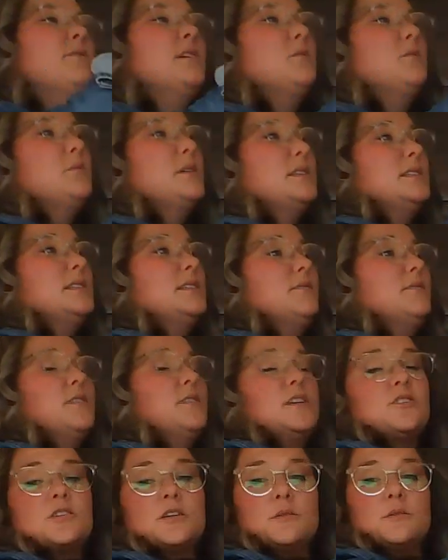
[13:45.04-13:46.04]
even with
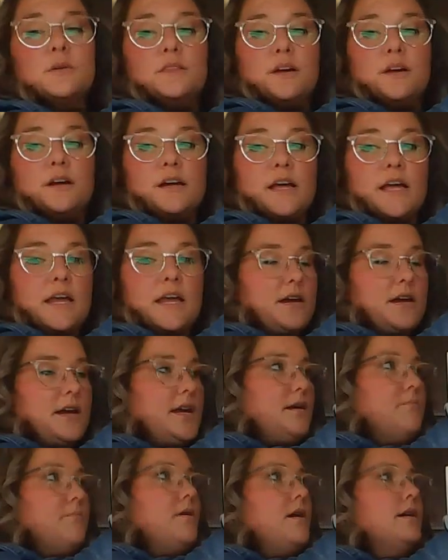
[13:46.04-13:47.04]
division with our
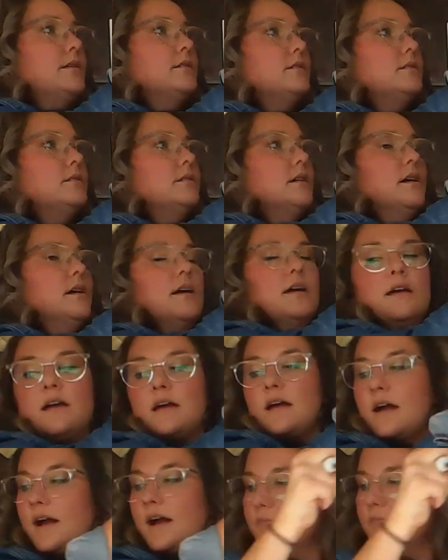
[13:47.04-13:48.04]
area model,
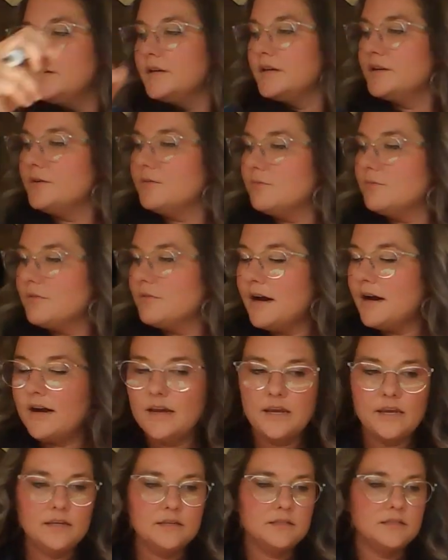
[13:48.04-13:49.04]
I'm going to
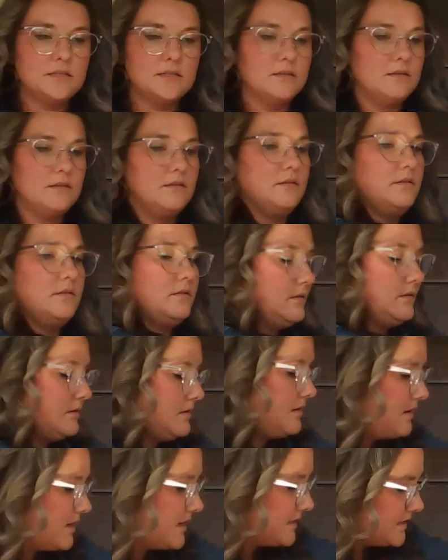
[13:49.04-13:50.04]
write
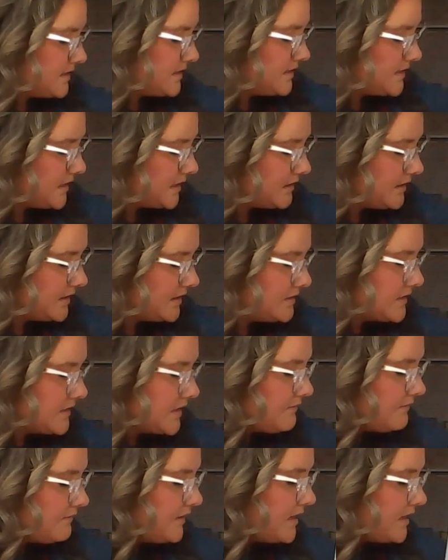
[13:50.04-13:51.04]
a series
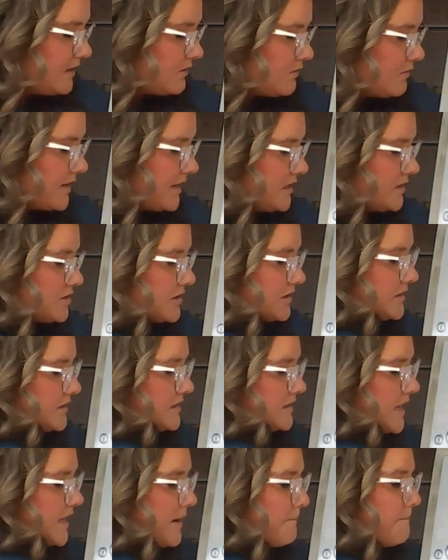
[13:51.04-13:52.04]
of
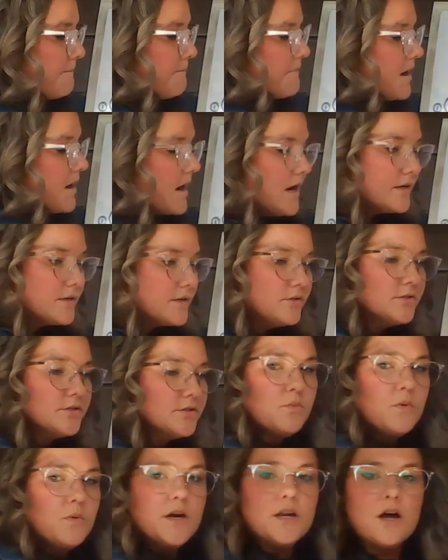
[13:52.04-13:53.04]
equations that
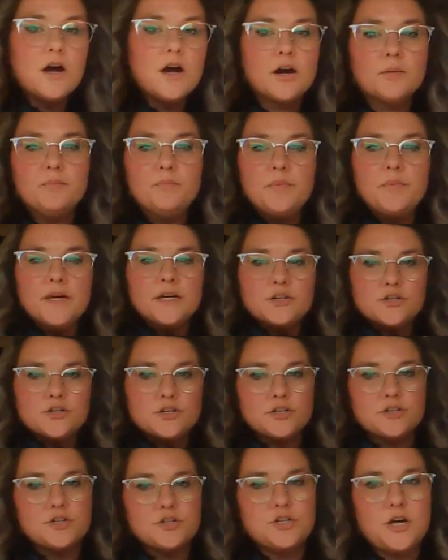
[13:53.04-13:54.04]
models what our
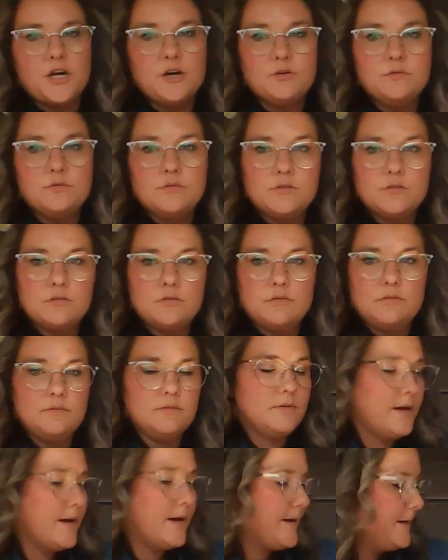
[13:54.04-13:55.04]
picture shows,
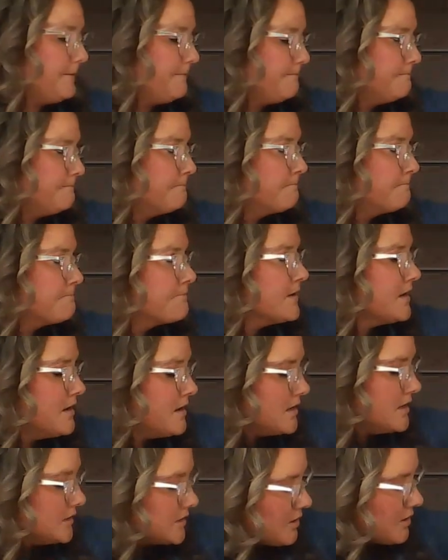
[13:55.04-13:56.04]
okay?
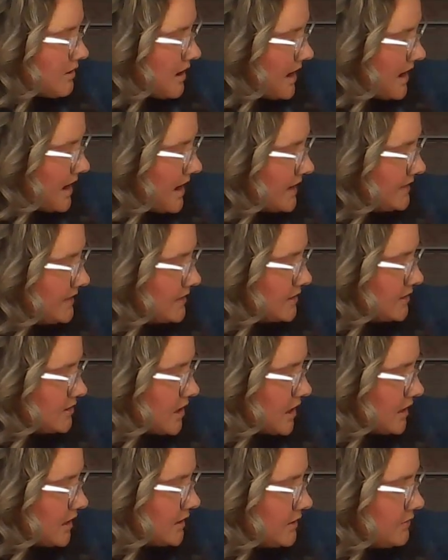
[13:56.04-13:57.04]
So I
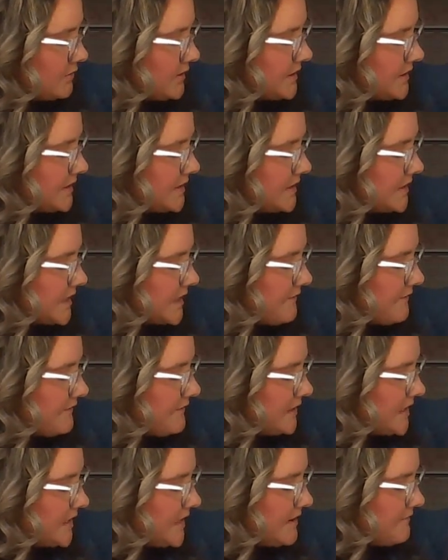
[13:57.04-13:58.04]
started with
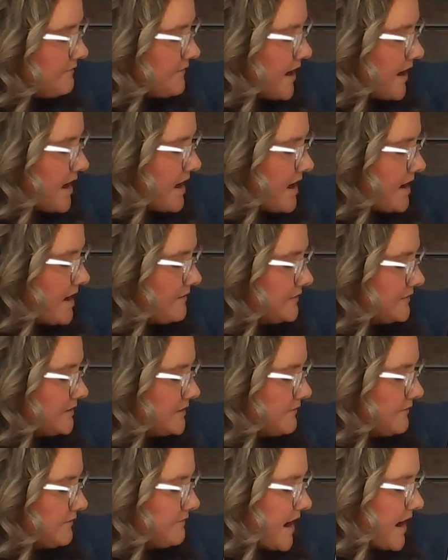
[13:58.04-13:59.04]
75
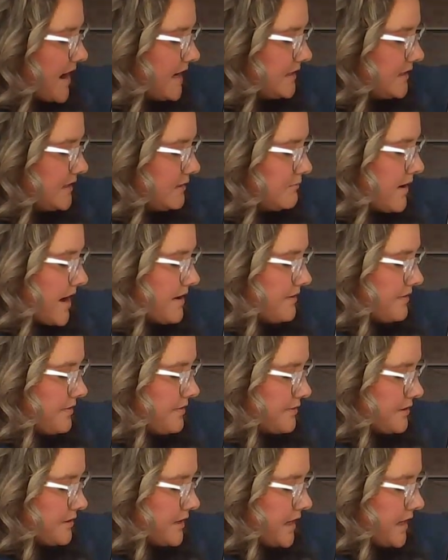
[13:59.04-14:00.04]
divided by
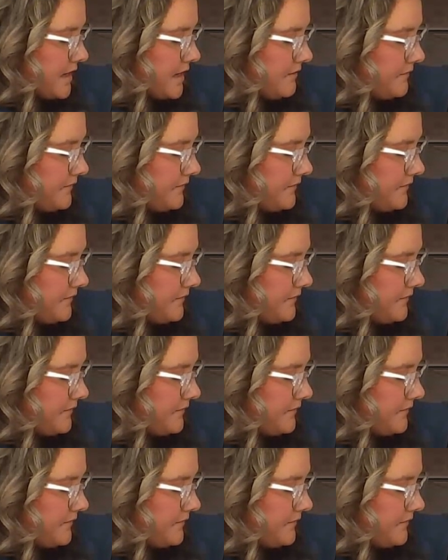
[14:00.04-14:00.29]
3.